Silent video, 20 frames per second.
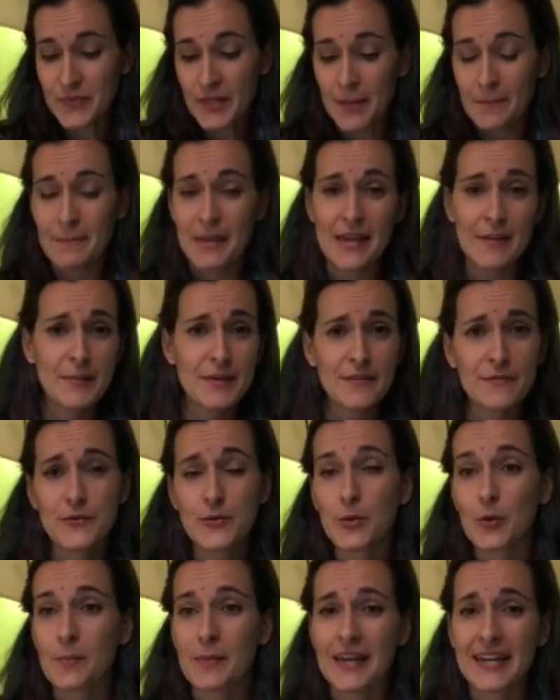maybe if you
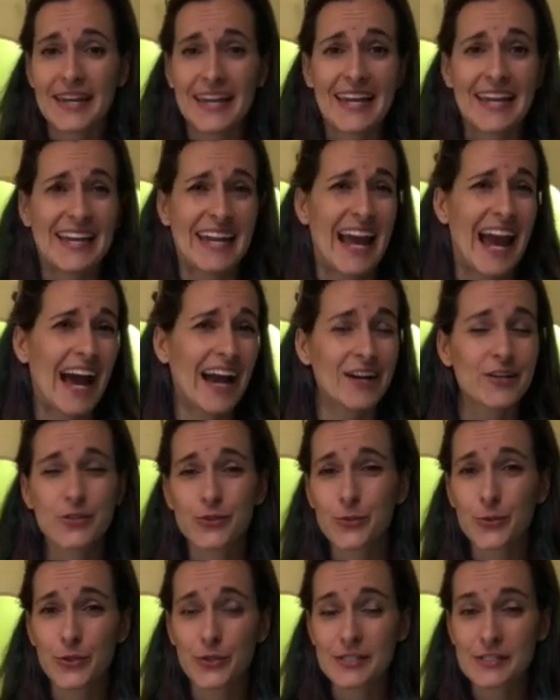were making an
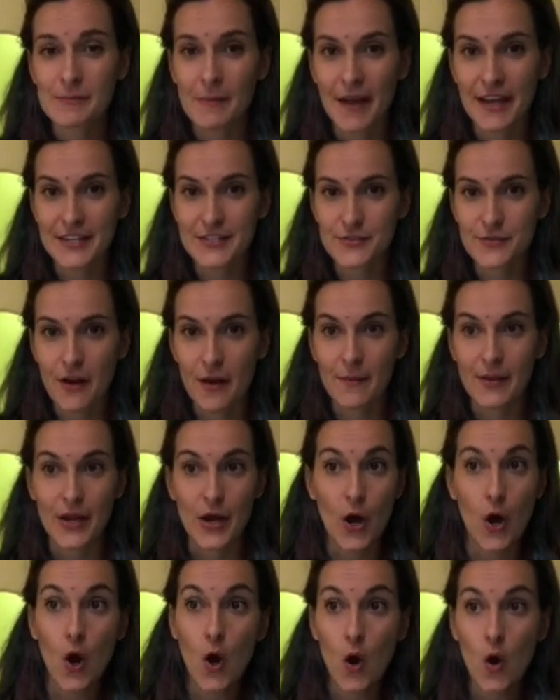actual spiced rum at
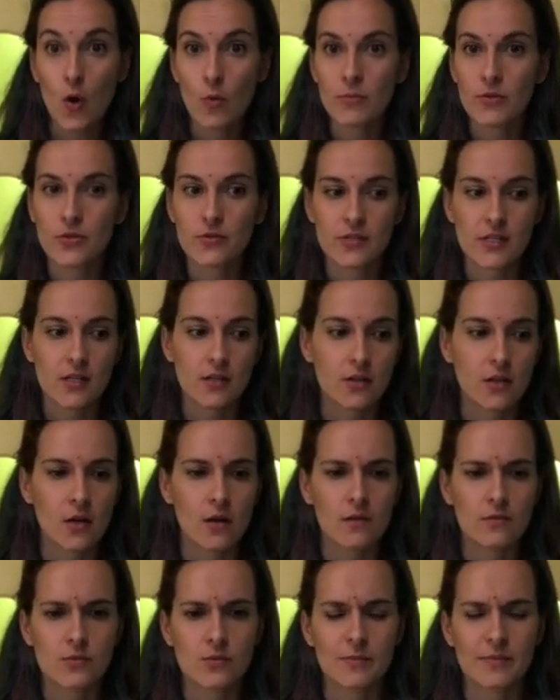home, using
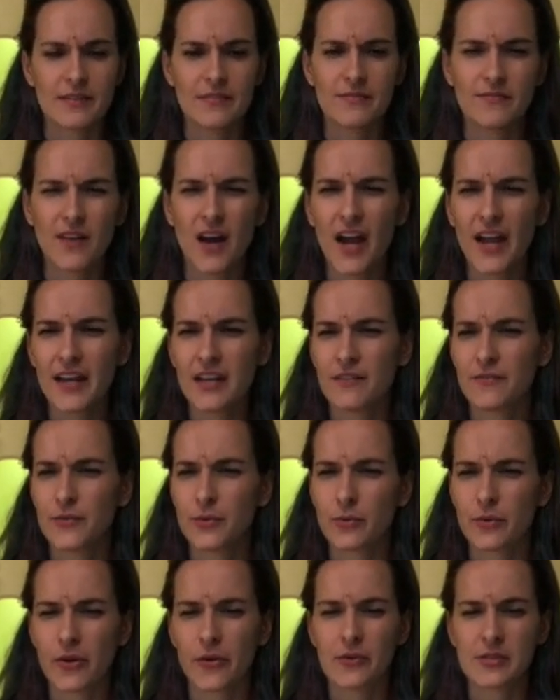cloves would be fine if you
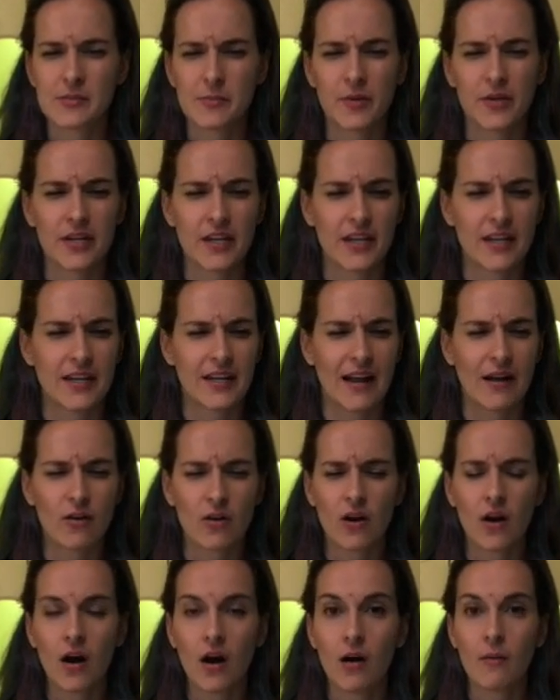were going to put it in
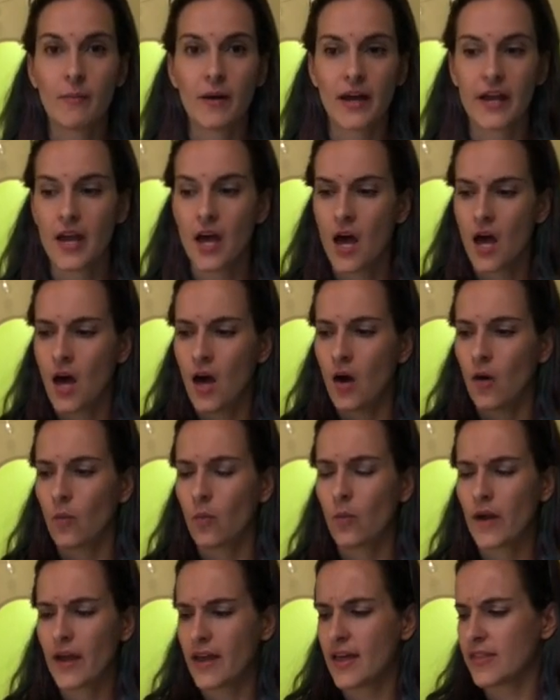alcohol, but
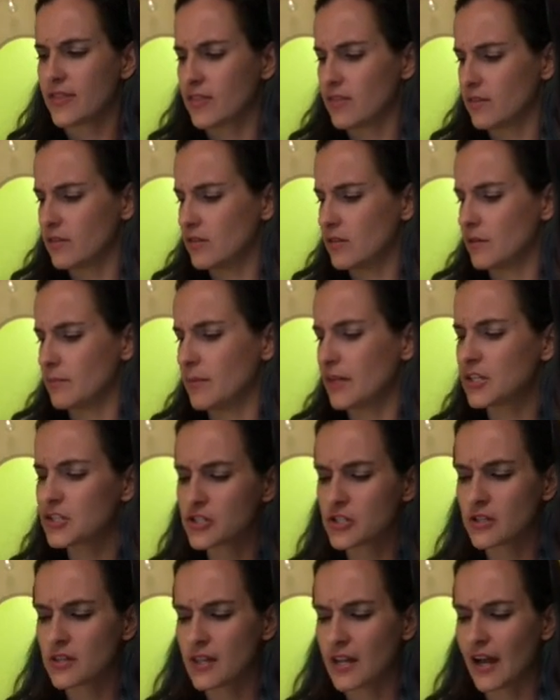with the
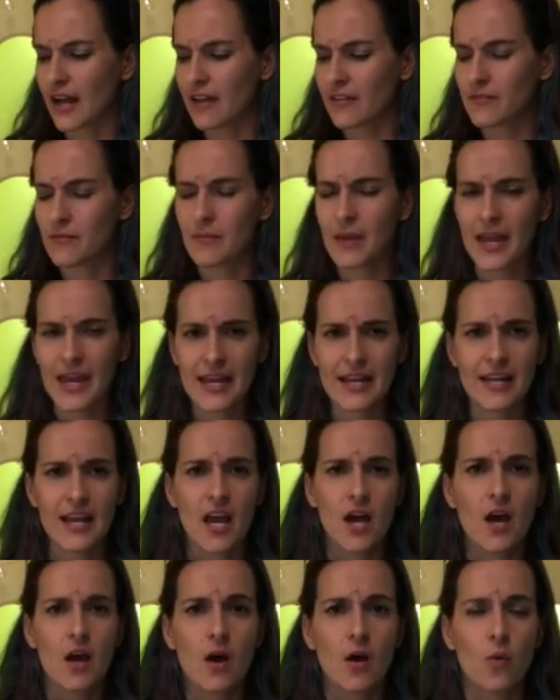mixture that I've made,
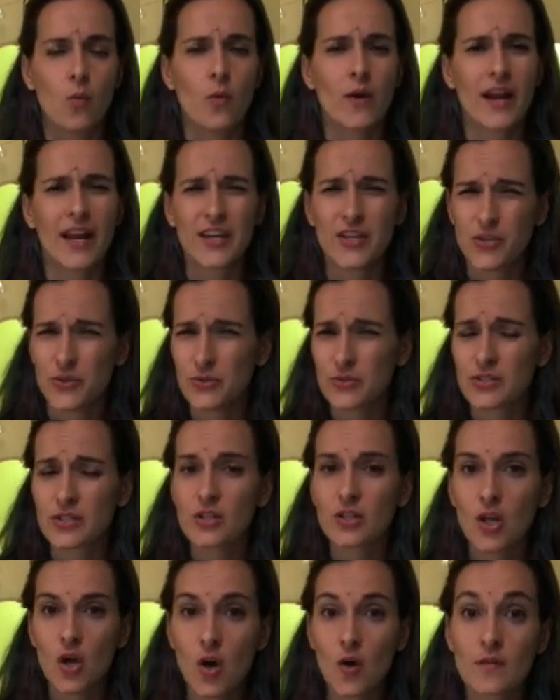when I used
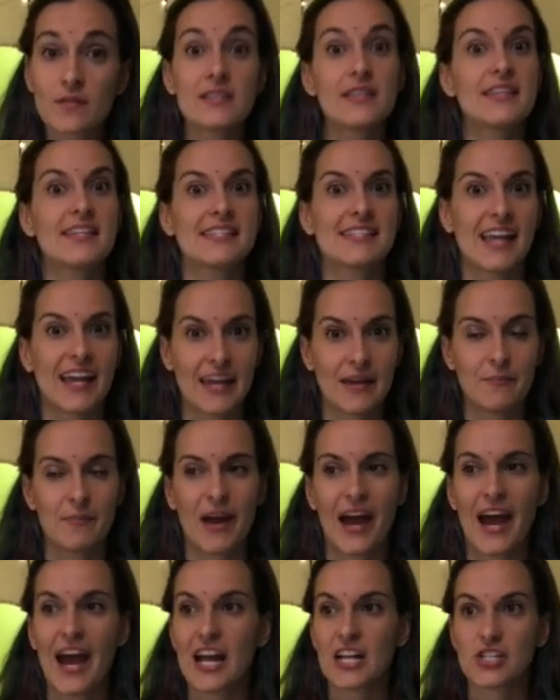cloves in the second
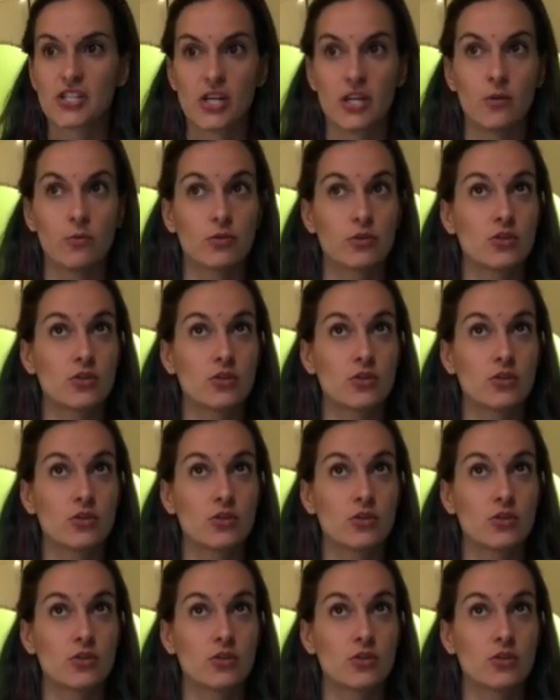batch, it was